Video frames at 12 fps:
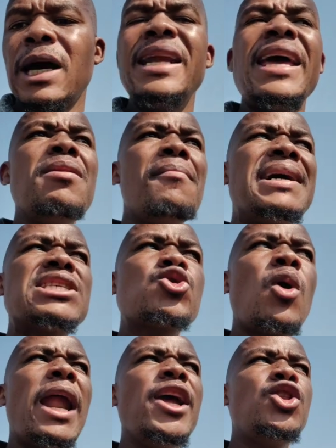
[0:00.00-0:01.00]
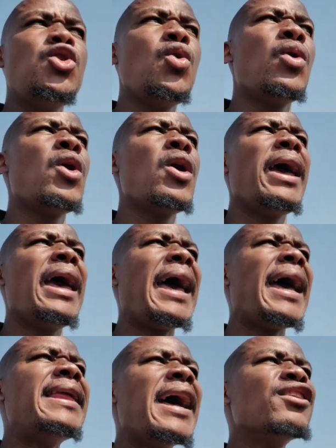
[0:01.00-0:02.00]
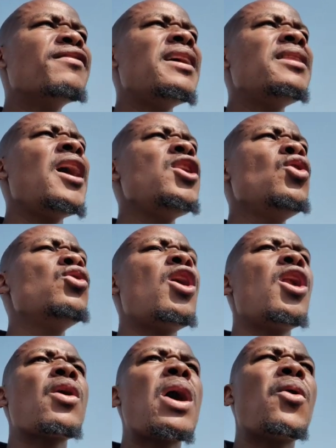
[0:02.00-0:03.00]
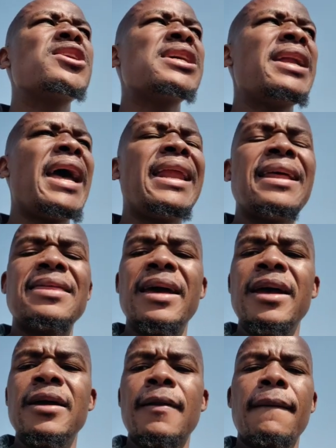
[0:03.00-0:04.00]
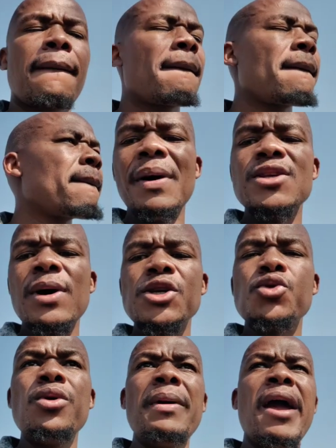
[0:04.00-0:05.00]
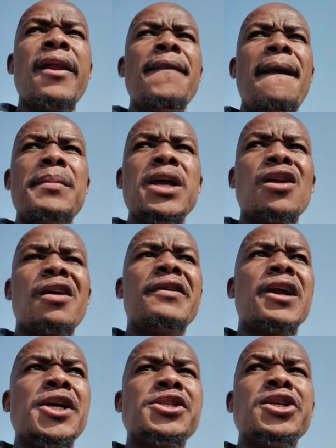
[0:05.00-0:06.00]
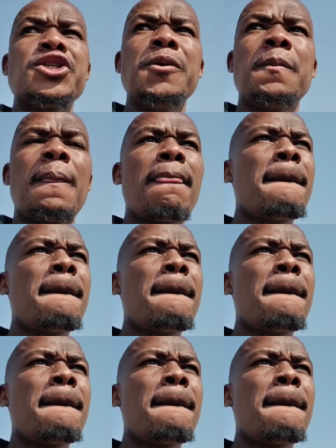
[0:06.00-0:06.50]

They emasculate you. At the end of the day, you no longer question anything. You must watch women in the beginning of a relationship.